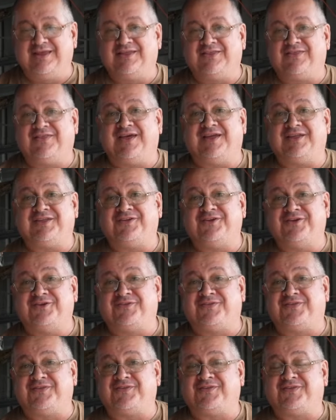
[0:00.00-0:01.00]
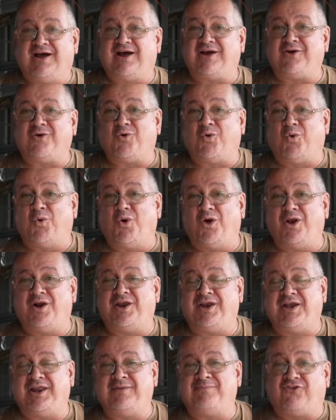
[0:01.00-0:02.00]
that uses a
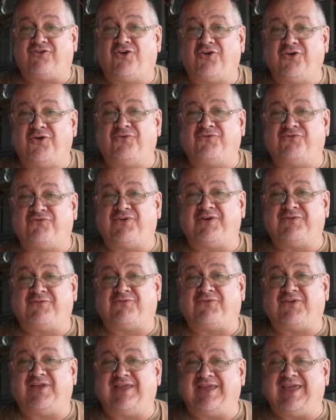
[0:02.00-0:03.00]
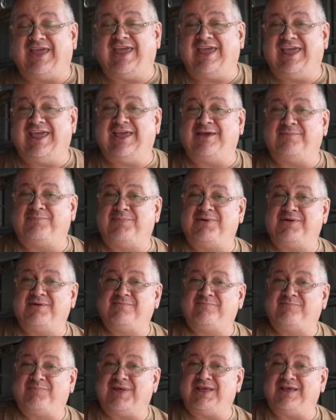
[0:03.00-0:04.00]
quality 250 amp
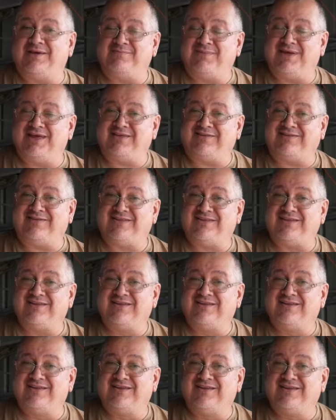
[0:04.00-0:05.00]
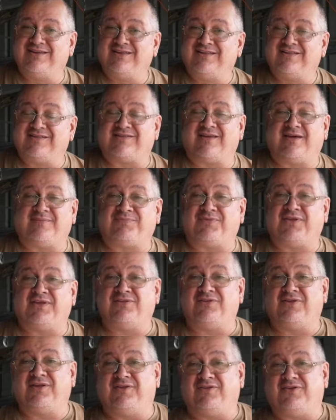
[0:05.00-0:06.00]
BMS,
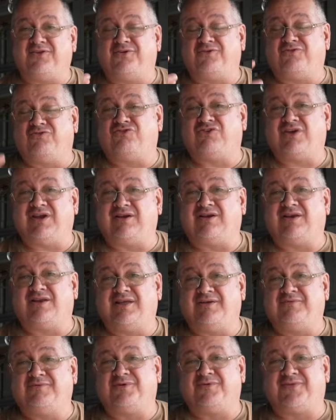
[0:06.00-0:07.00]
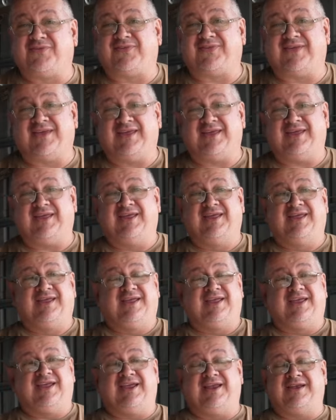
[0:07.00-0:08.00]
something that you generally will see
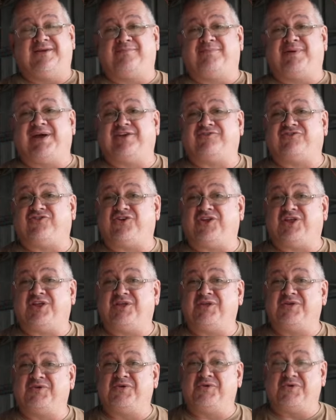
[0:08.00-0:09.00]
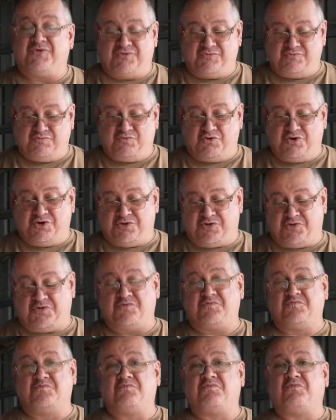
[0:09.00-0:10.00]
in a battery worth
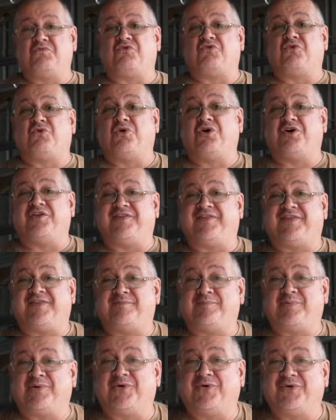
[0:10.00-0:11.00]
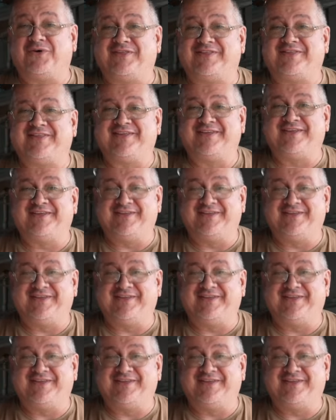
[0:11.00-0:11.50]
twice the price.